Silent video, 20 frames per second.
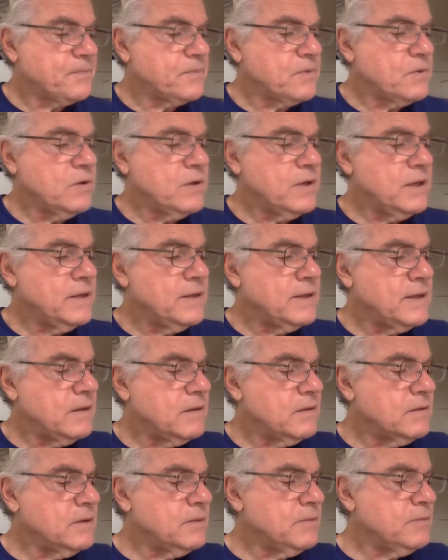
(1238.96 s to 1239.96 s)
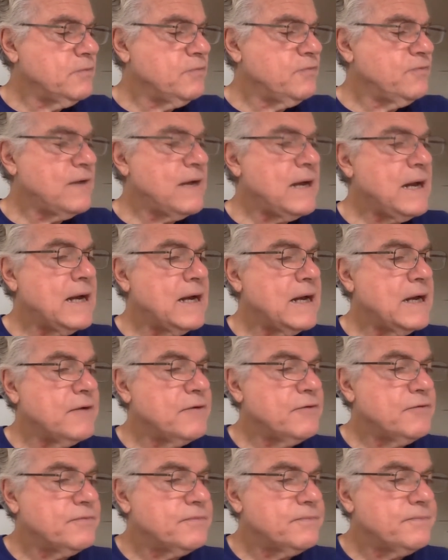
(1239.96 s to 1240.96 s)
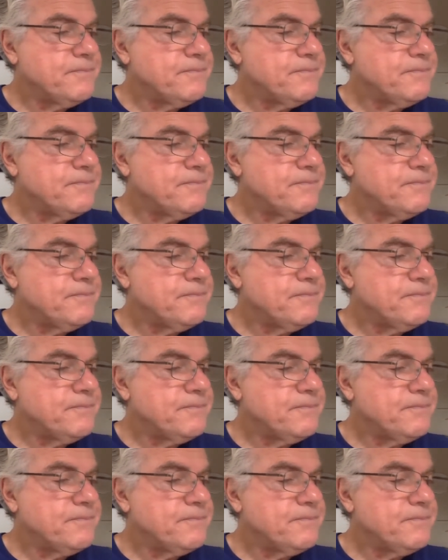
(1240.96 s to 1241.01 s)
Okay, now number 5,